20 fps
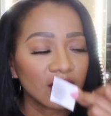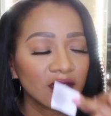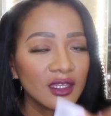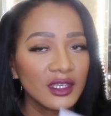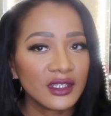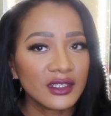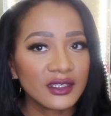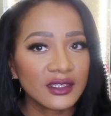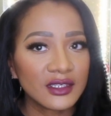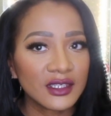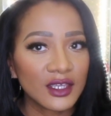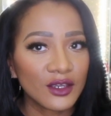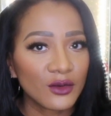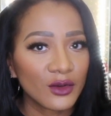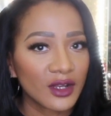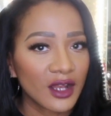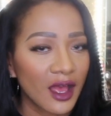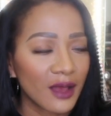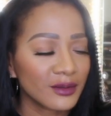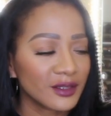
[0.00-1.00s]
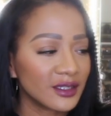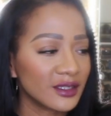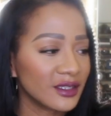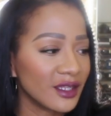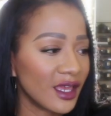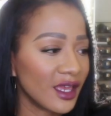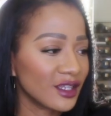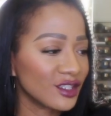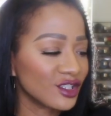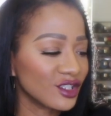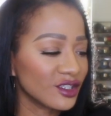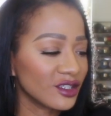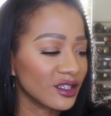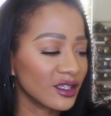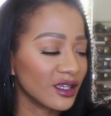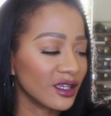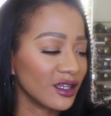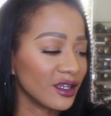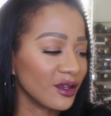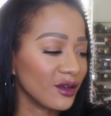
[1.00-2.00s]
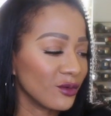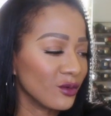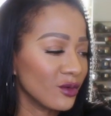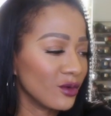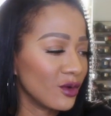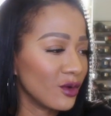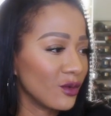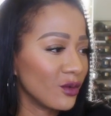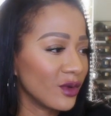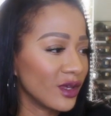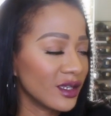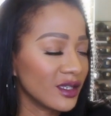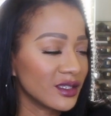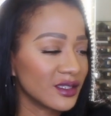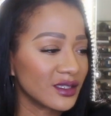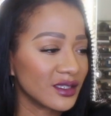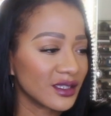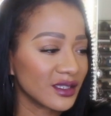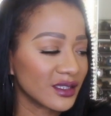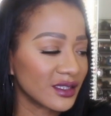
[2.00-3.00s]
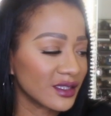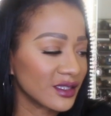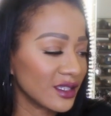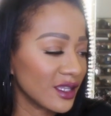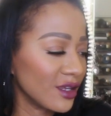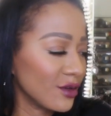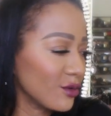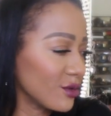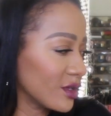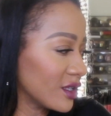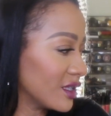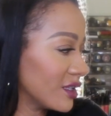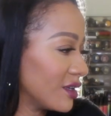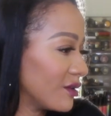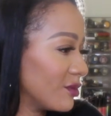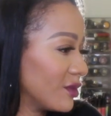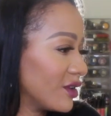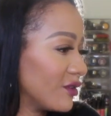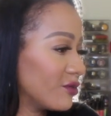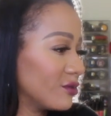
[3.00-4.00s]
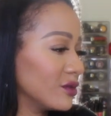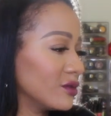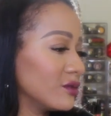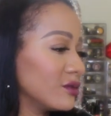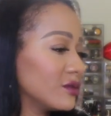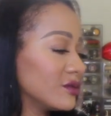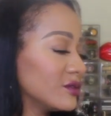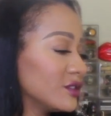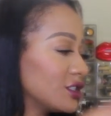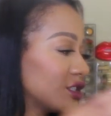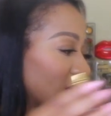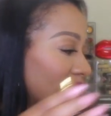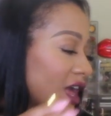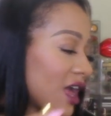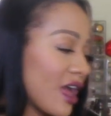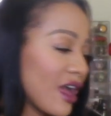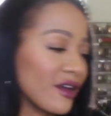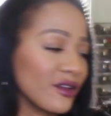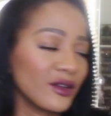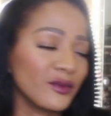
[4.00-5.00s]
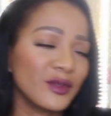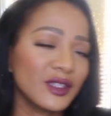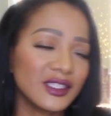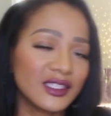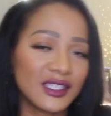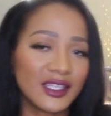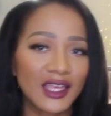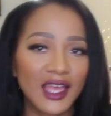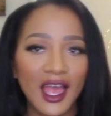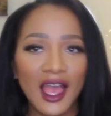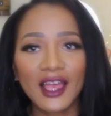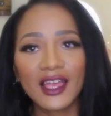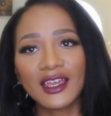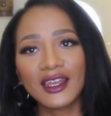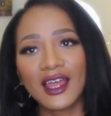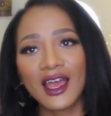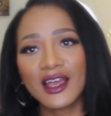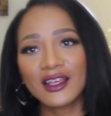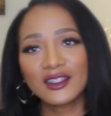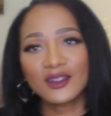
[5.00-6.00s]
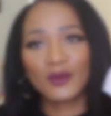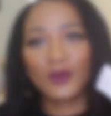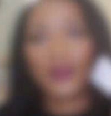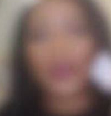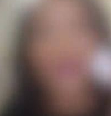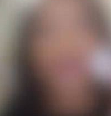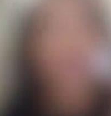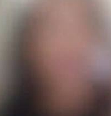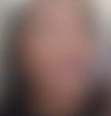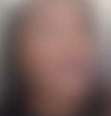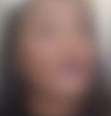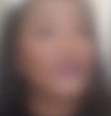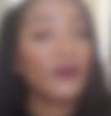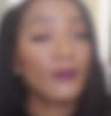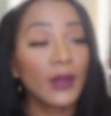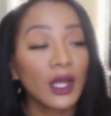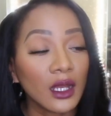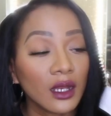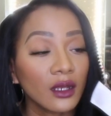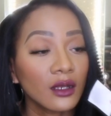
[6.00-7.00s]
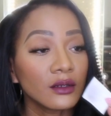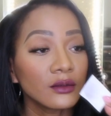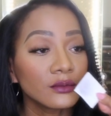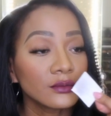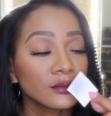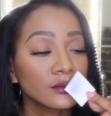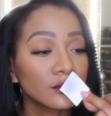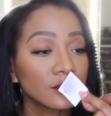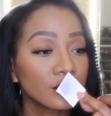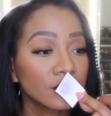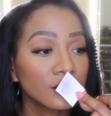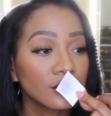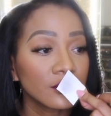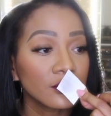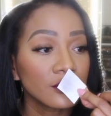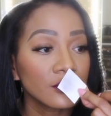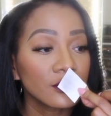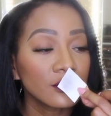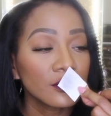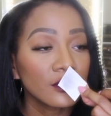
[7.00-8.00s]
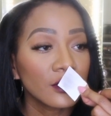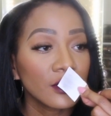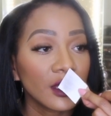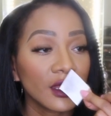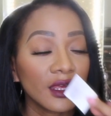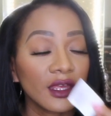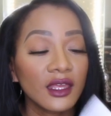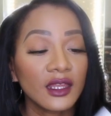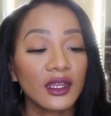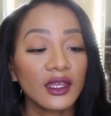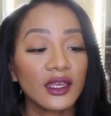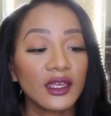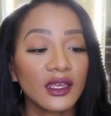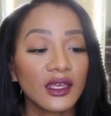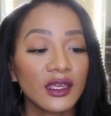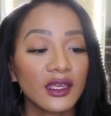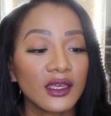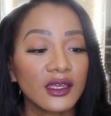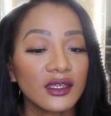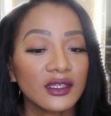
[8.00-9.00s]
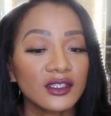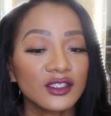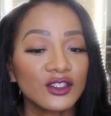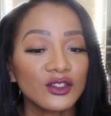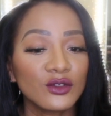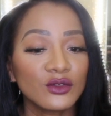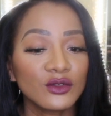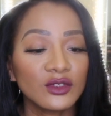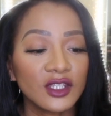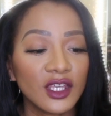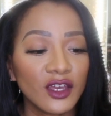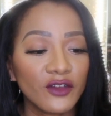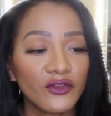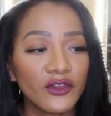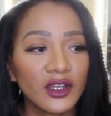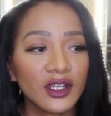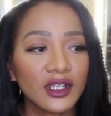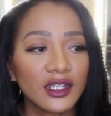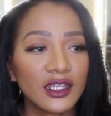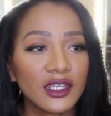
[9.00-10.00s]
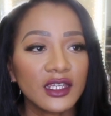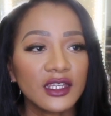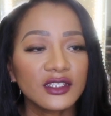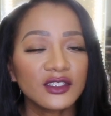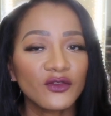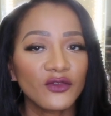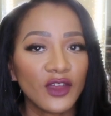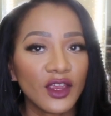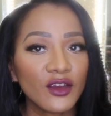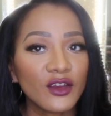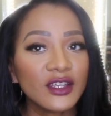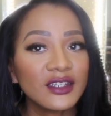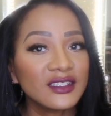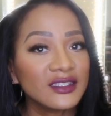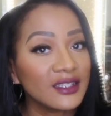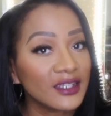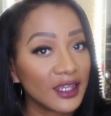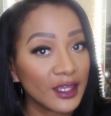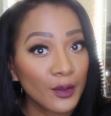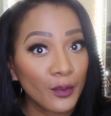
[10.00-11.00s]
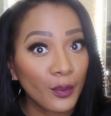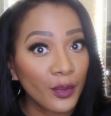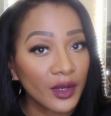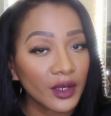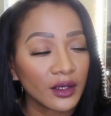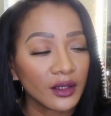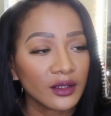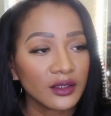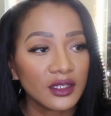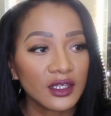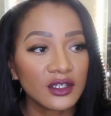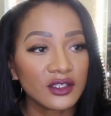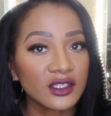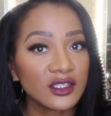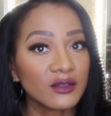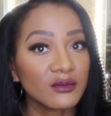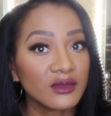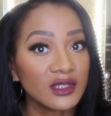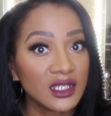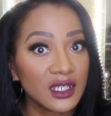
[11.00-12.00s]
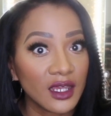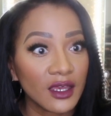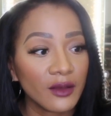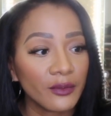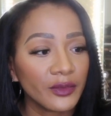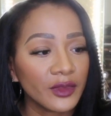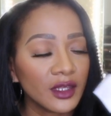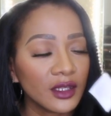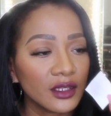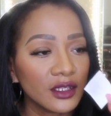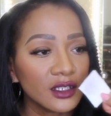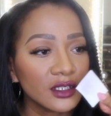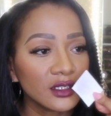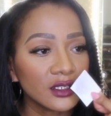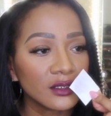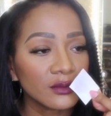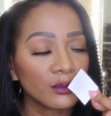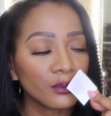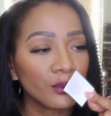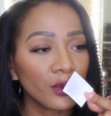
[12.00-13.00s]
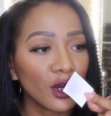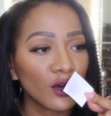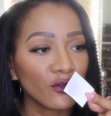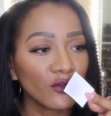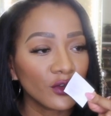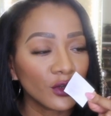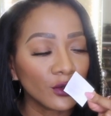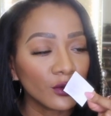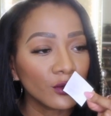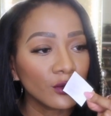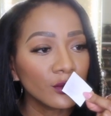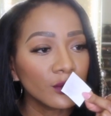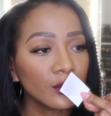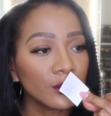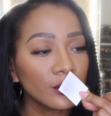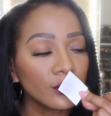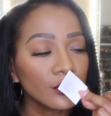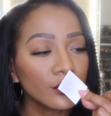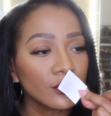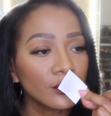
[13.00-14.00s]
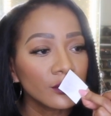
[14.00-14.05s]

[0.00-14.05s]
This secret obsession, honey. Woo, what is the secret? Let me, ooh, child, let me see. How can I explain the feminine? It is, you definitely, it's very deep. There's some depth in this perfume.